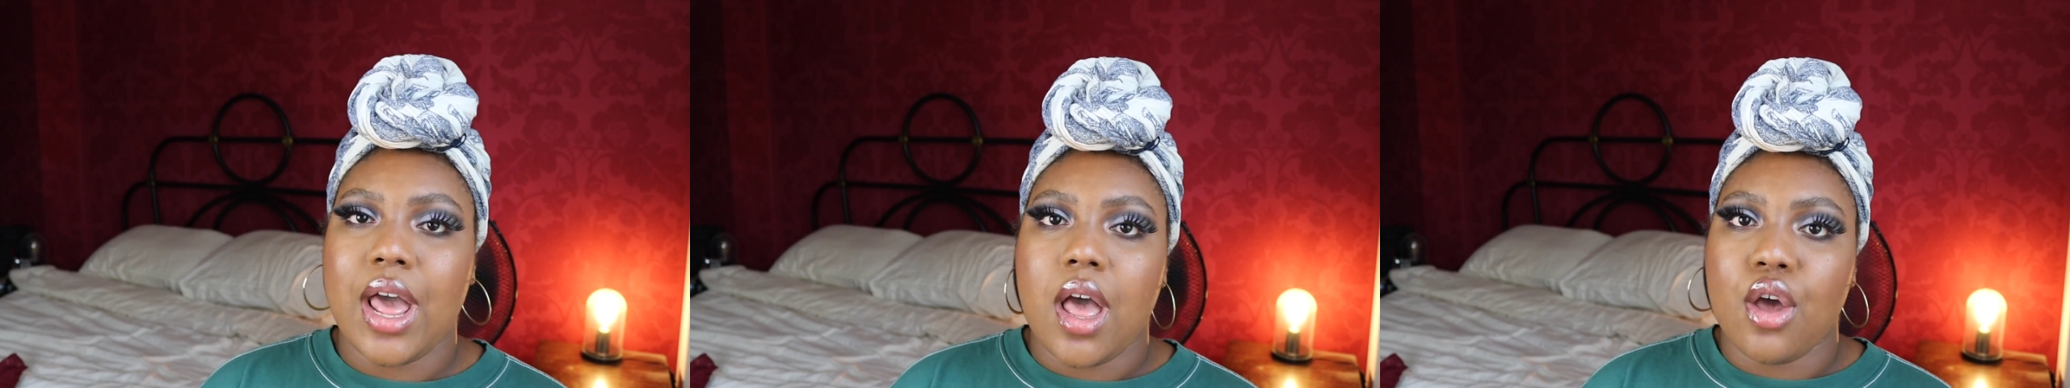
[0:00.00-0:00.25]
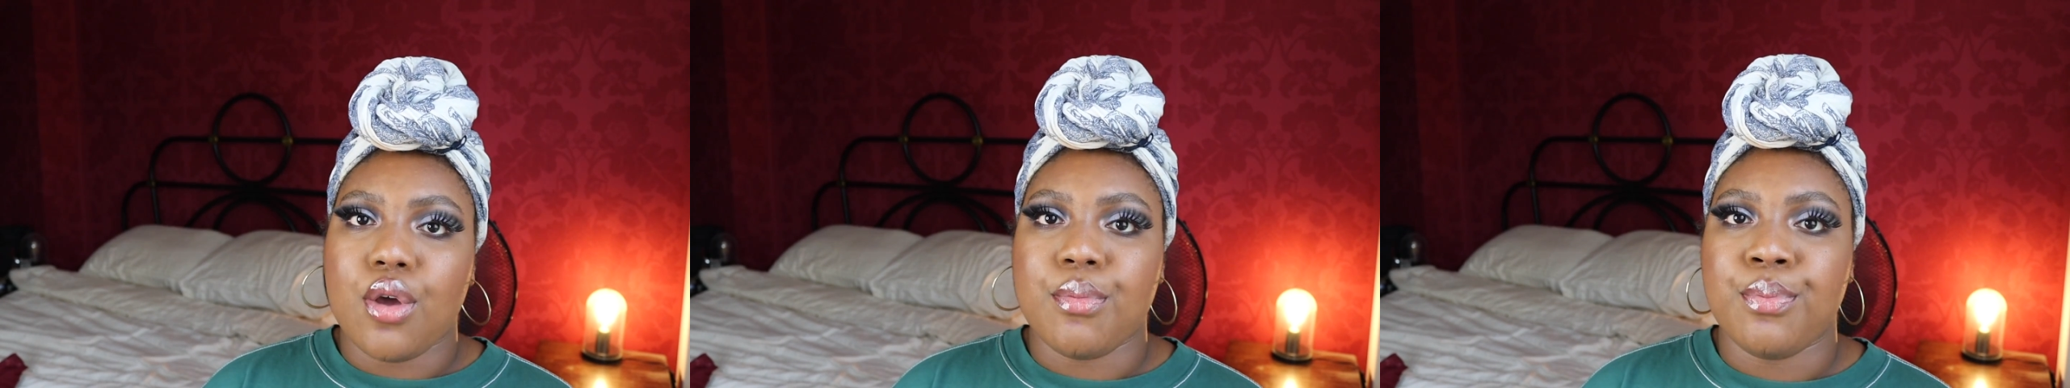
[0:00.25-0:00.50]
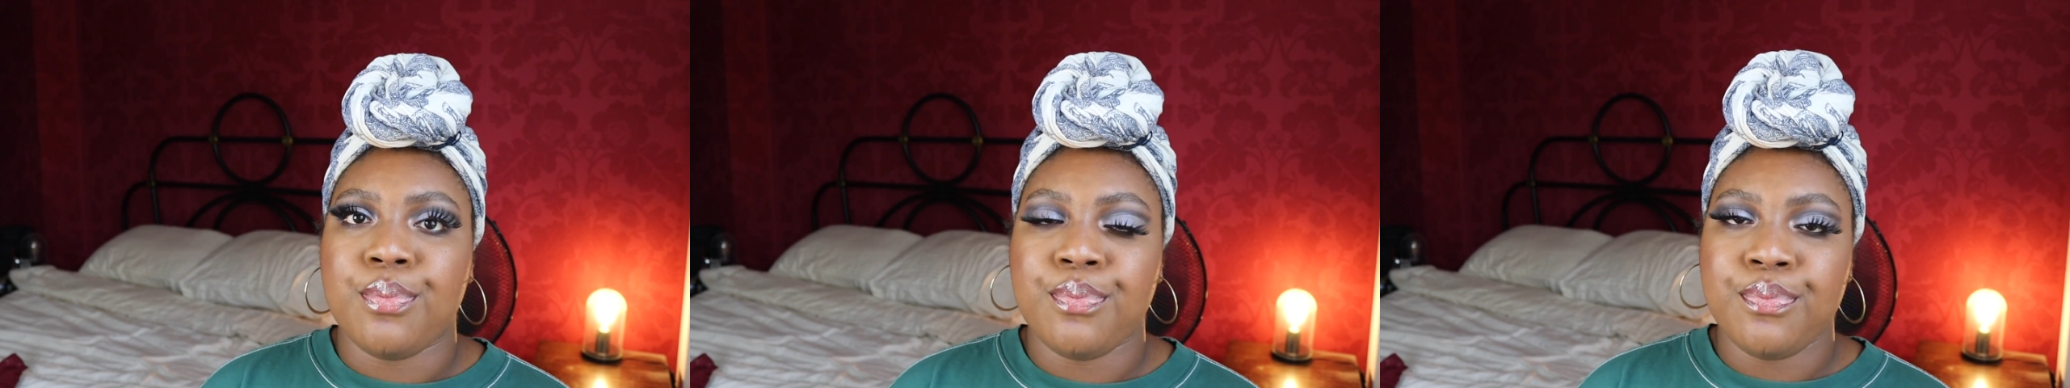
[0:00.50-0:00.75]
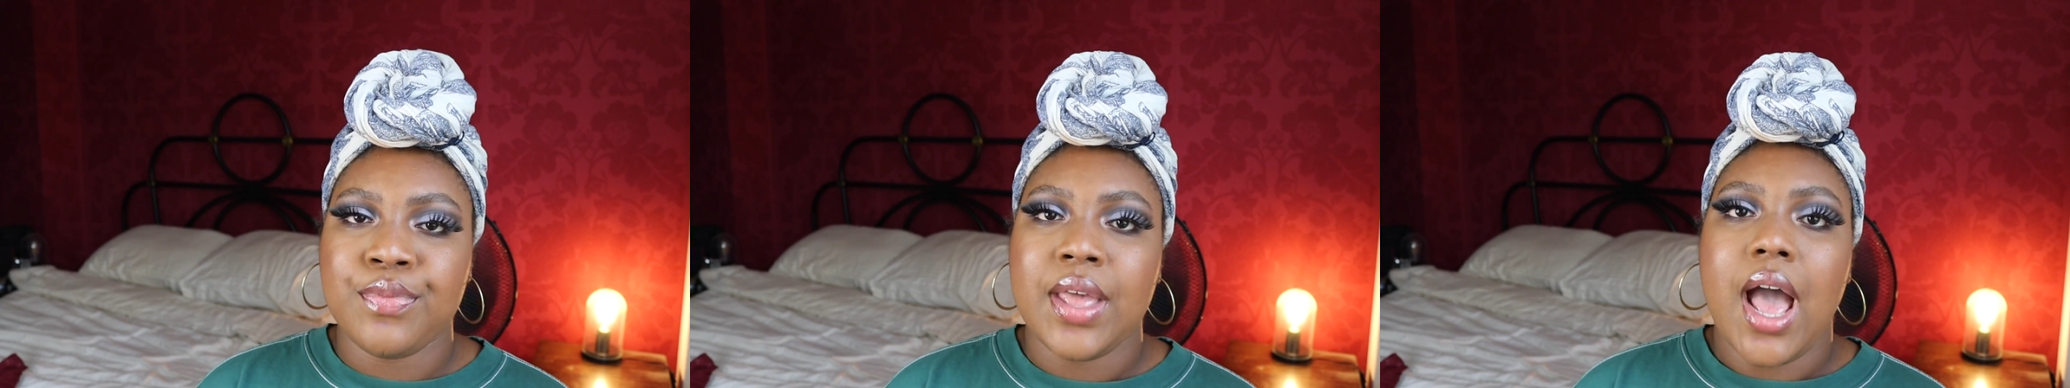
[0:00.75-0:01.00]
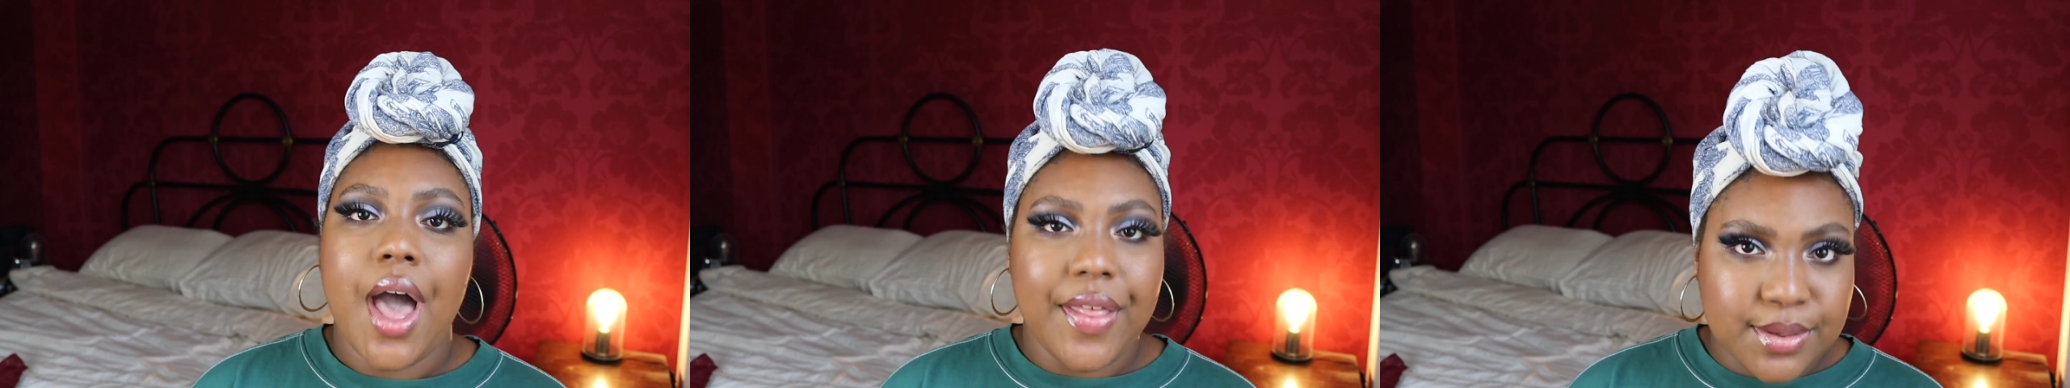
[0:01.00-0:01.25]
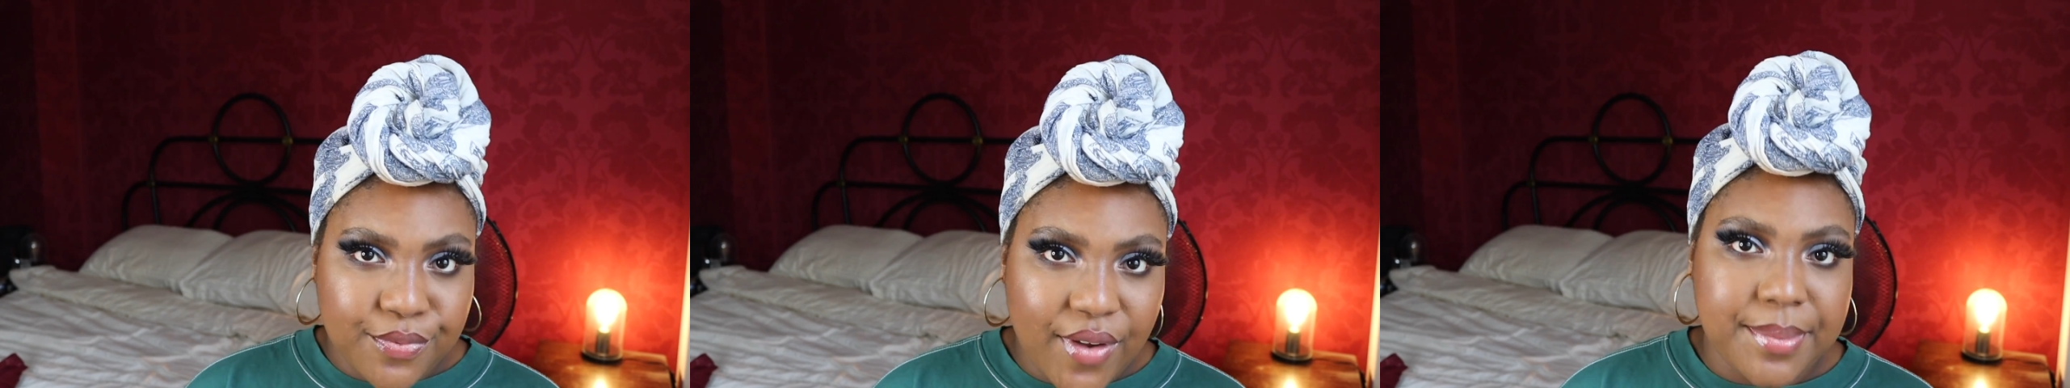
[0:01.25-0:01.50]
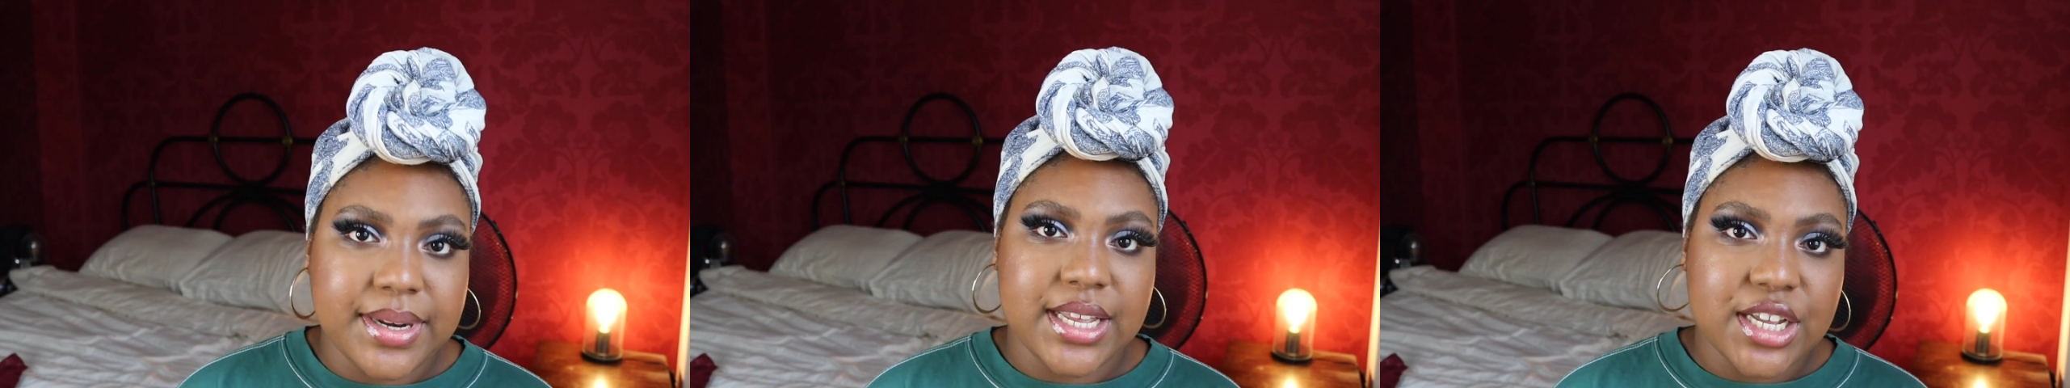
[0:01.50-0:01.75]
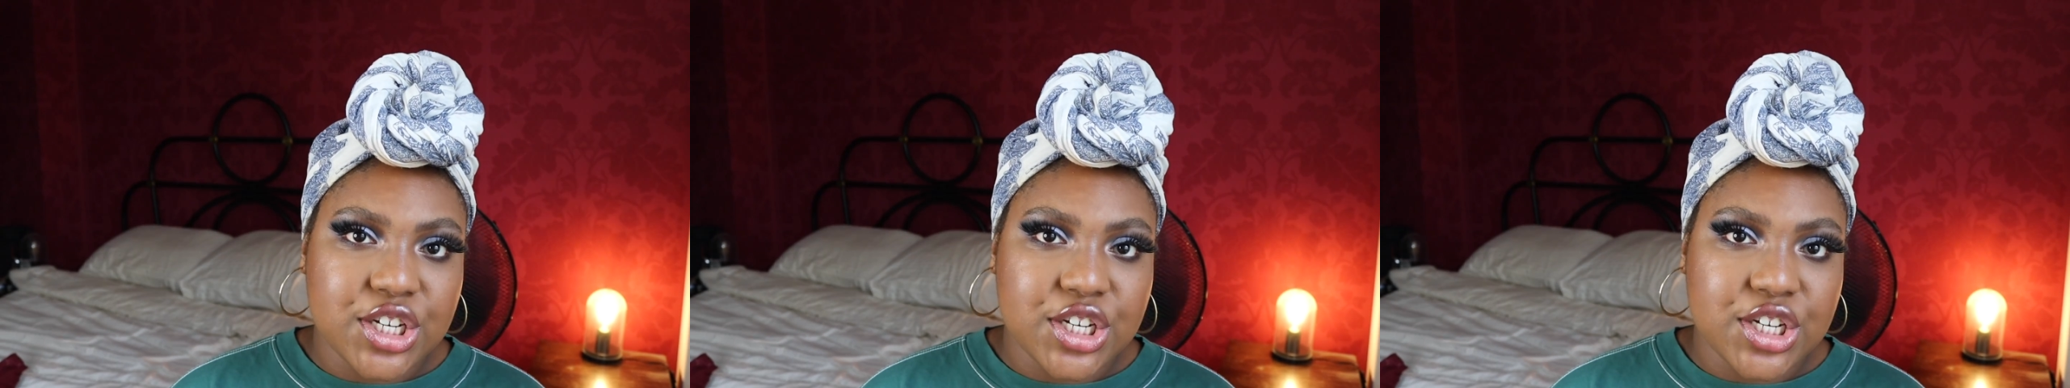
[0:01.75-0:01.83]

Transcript: at home? Are there some family